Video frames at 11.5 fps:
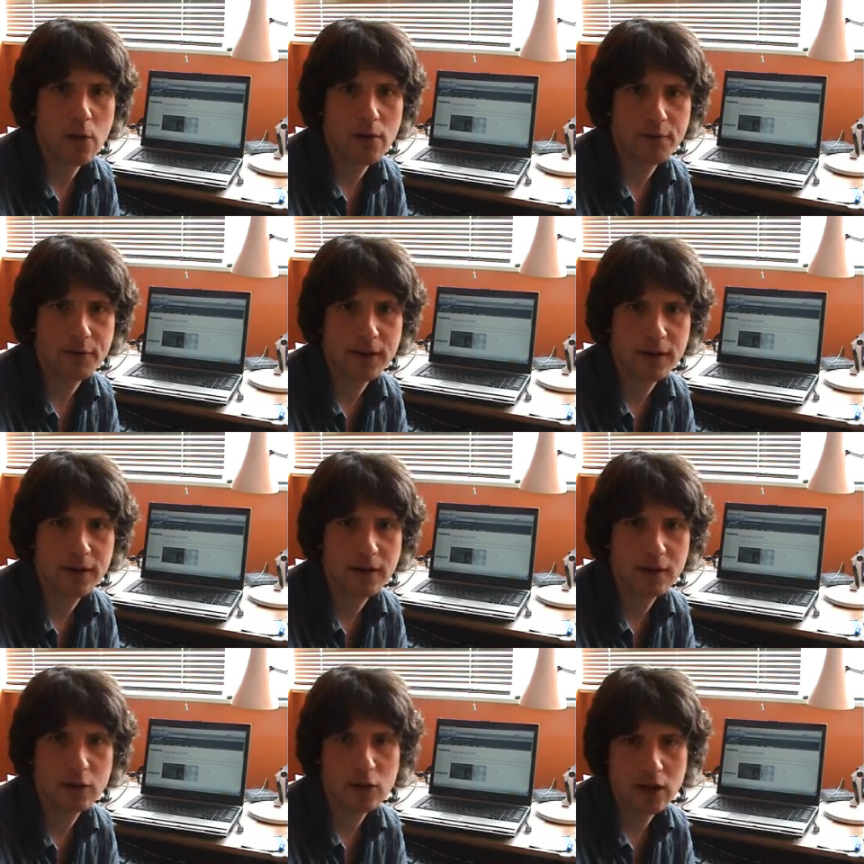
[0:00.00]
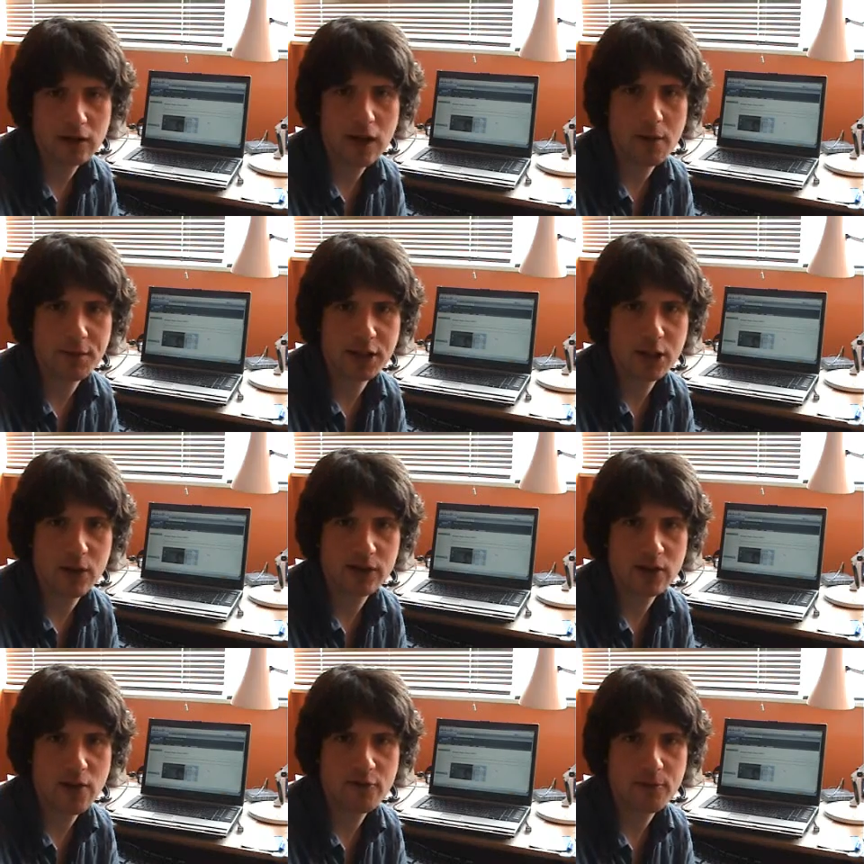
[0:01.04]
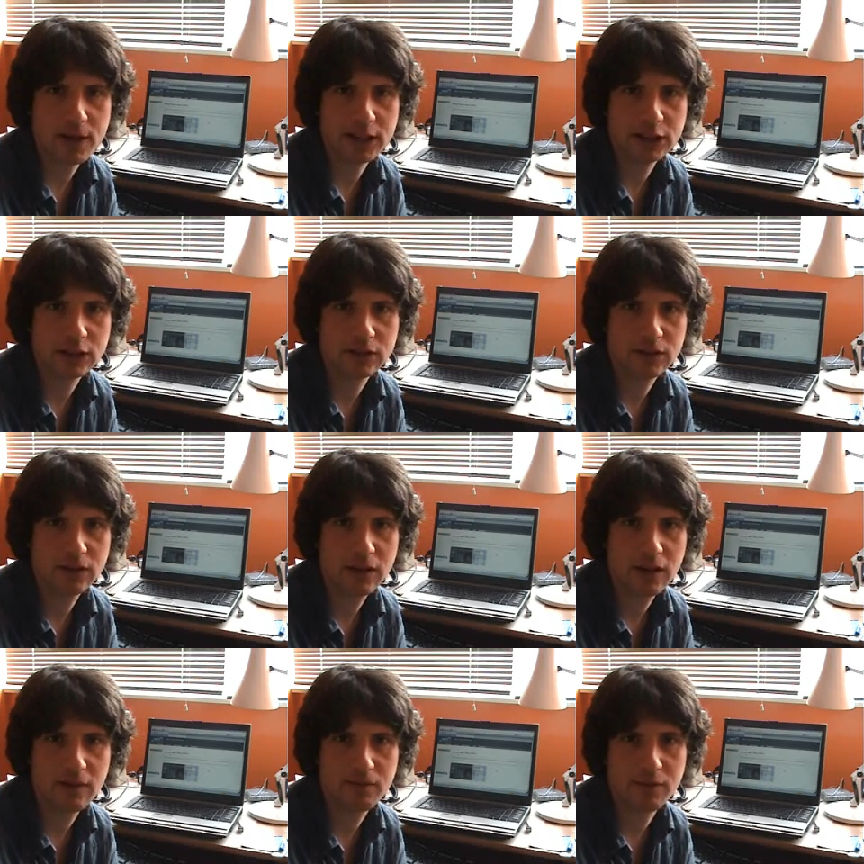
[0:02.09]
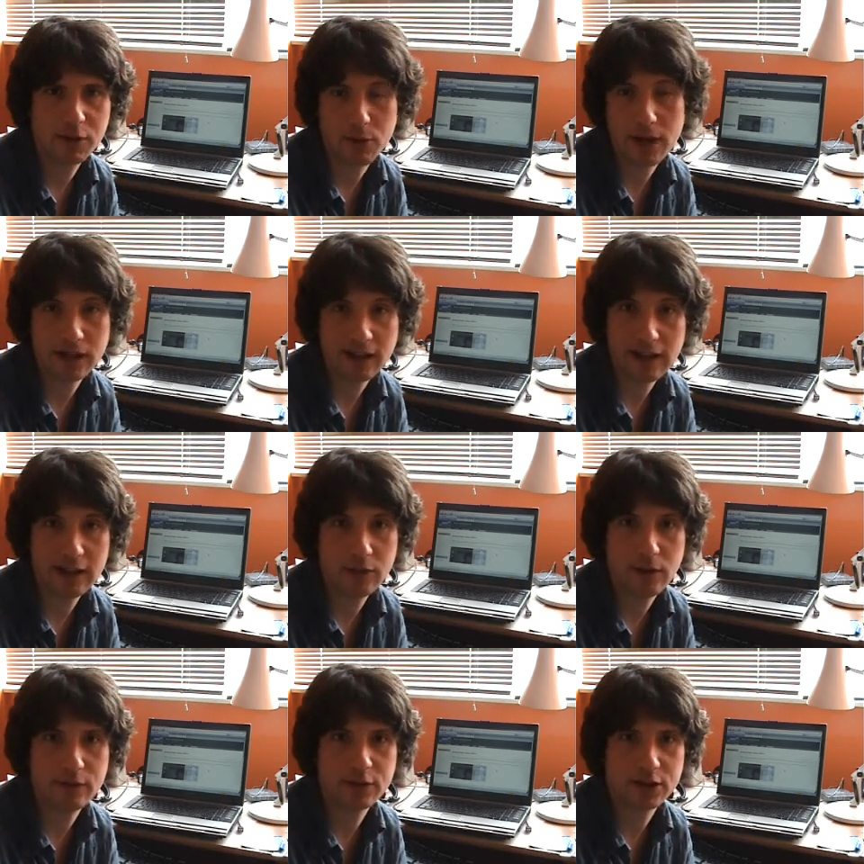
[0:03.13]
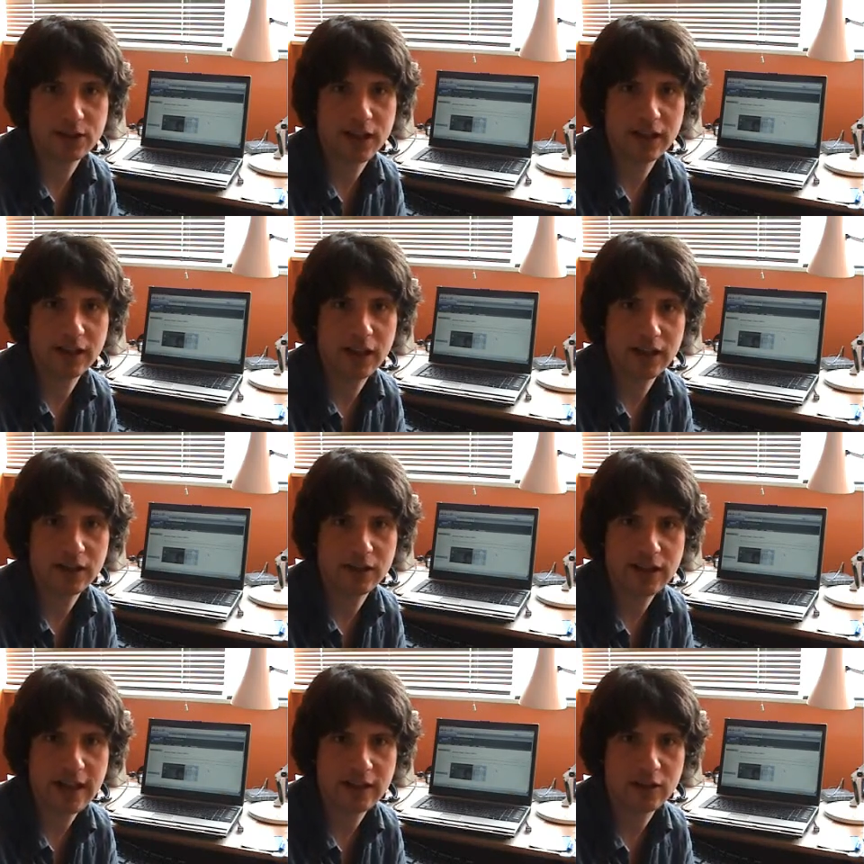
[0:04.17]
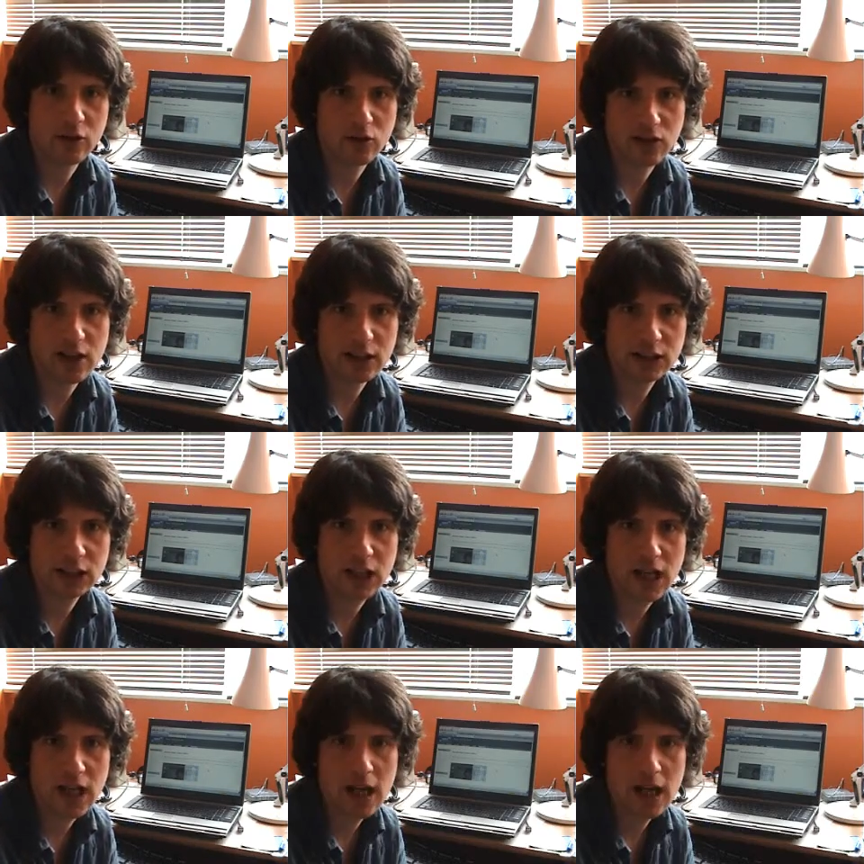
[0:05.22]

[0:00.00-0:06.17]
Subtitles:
go off, look up the QSO information exactly the way we've just done in standard log search,